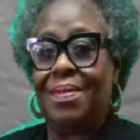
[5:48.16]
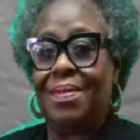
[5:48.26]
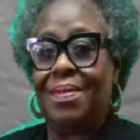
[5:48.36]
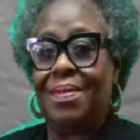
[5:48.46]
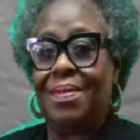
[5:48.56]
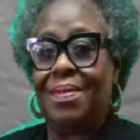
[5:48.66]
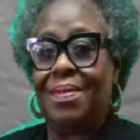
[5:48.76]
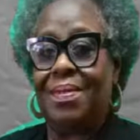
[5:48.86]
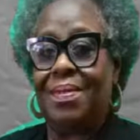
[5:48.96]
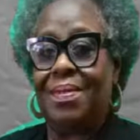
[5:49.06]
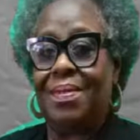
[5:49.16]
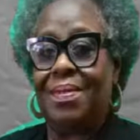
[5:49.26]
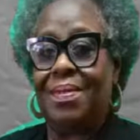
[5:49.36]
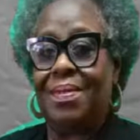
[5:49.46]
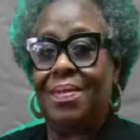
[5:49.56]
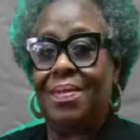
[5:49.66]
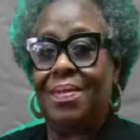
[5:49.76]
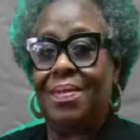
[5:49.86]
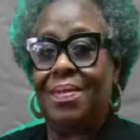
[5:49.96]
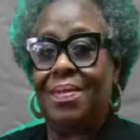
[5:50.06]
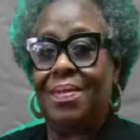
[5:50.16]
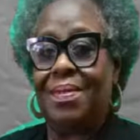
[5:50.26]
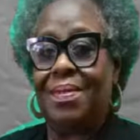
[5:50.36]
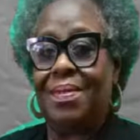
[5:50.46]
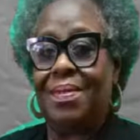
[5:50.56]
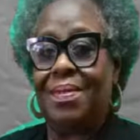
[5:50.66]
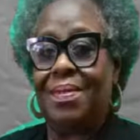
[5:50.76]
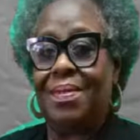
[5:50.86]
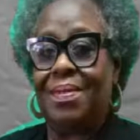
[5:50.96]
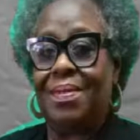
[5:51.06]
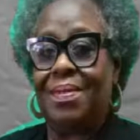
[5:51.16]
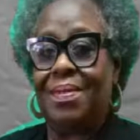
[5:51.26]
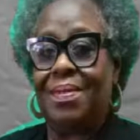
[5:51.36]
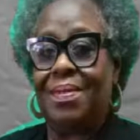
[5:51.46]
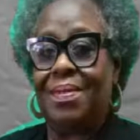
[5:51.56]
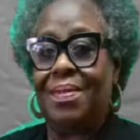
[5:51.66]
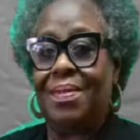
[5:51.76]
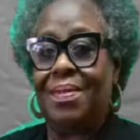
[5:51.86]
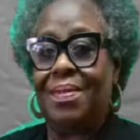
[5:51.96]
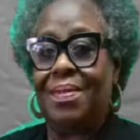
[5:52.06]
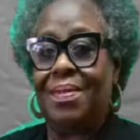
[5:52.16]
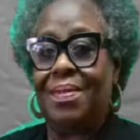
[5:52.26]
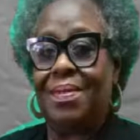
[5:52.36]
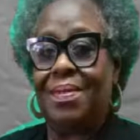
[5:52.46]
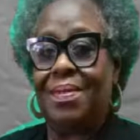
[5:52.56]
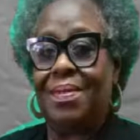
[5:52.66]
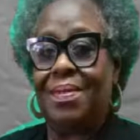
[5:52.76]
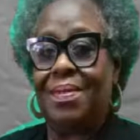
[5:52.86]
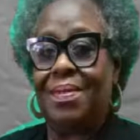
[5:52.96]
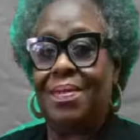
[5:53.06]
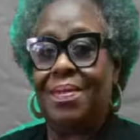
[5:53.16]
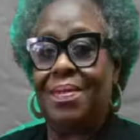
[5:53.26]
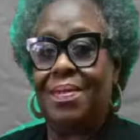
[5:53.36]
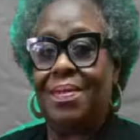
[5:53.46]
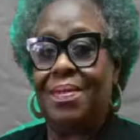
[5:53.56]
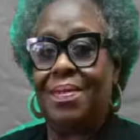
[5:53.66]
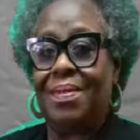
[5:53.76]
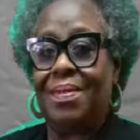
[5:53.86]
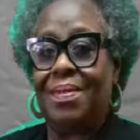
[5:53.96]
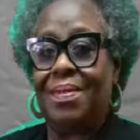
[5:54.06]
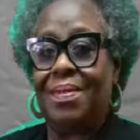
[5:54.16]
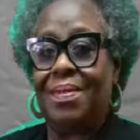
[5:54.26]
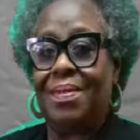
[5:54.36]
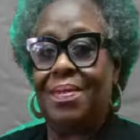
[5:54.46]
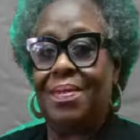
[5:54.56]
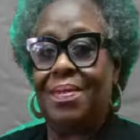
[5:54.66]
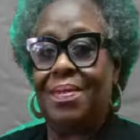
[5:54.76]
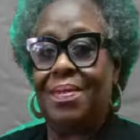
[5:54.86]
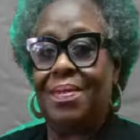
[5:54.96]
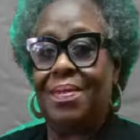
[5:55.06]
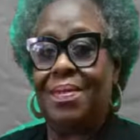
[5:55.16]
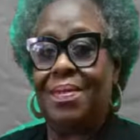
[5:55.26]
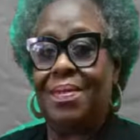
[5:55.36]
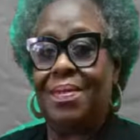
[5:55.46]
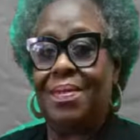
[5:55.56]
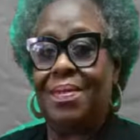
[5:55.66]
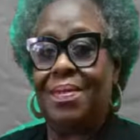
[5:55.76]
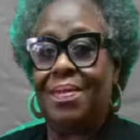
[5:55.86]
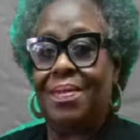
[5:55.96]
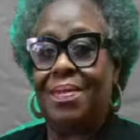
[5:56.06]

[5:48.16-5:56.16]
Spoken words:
(no lip movement)